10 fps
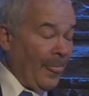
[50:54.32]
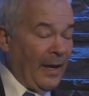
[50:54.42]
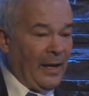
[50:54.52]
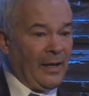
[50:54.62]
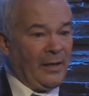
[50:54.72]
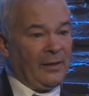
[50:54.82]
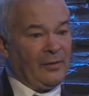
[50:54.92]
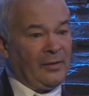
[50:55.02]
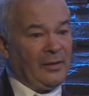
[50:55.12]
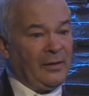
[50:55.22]

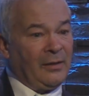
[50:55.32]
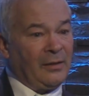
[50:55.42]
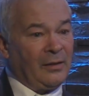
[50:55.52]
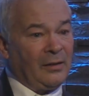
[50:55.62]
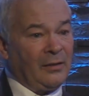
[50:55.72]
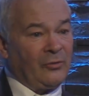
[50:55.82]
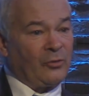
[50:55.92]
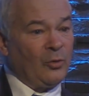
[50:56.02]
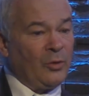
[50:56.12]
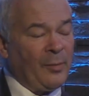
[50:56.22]
And the
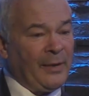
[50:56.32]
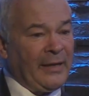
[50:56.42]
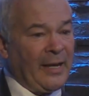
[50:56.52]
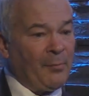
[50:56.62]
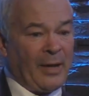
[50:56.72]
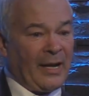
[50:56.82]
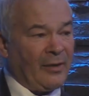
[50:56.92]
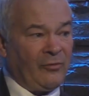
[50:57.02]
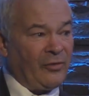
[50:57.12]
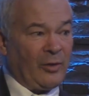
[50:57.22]
school committee came back
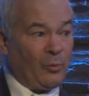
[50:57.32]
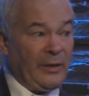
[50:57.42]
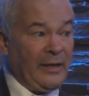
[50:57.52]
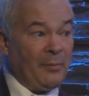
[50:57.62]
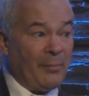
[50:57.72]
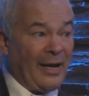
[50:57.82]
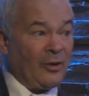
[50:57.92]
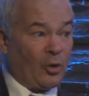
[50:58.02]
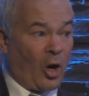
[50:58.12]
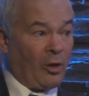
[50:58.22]
and said, we need mega
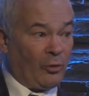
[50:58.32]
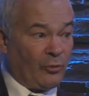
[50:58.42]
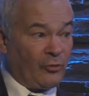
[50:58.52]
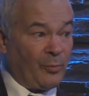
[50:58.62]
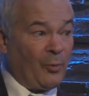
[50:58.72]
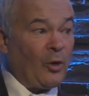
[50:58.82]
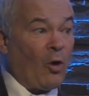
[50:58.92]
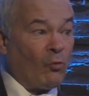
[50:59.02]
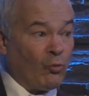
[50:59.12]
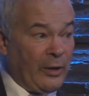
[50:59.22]
dollars to put a
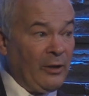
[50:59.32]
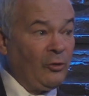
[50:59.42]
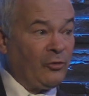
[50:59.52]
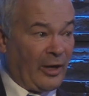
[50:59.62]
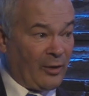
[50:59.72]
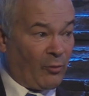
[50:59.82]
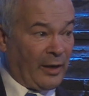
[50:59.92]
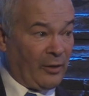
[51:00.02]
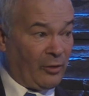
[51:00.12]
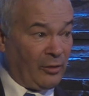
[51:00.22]
real
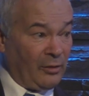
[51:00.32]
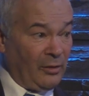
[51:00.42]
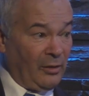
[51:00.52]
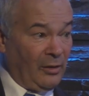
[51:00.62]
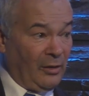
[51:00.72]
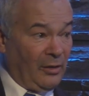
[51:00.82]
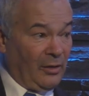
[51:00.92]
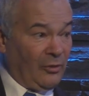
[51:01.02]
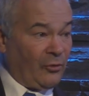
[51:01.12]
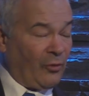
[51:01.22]
generator.
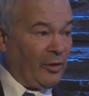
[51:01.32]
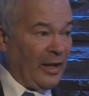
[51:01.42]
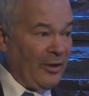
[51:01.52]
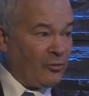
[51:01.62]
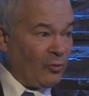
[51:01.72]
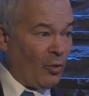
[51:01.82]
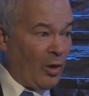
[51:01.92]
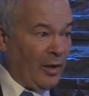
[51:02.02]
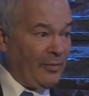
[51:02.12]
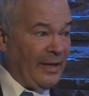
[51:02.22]
So the lights are
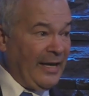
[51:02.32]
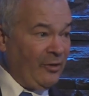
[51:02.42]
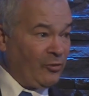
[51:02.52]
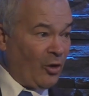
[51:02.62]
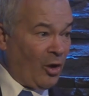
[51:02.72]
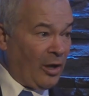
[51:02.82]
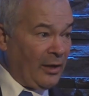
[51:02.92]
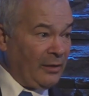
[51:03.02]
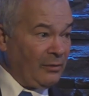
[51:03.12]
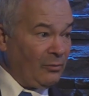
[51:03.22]
on, the heat's
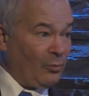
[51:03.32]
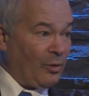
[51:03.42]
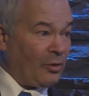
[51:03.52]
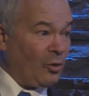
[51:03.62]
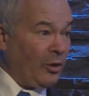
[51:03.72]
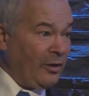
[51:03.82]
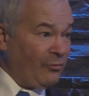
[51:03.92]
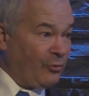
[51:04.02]
on, we're cooking